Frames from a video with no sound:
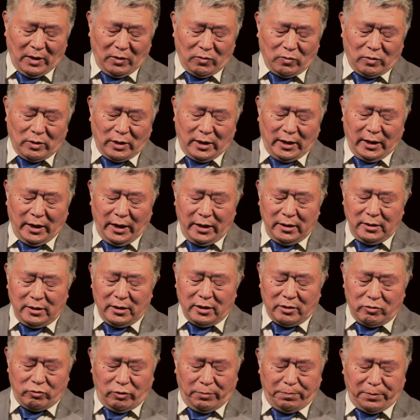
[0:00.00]
were
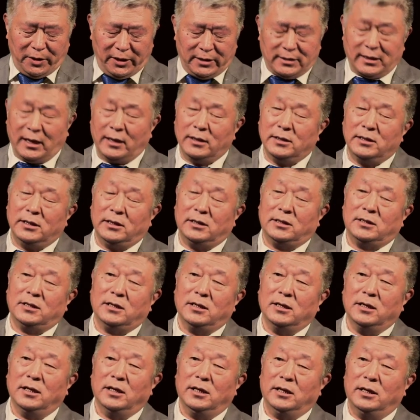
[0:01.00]
underrepresented
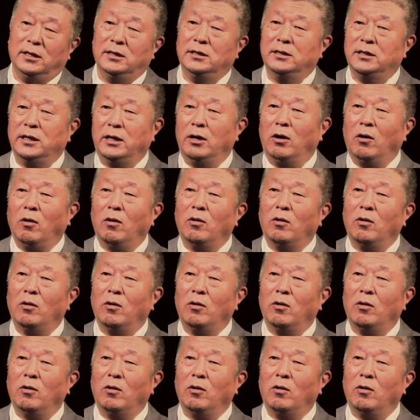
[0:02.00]
in the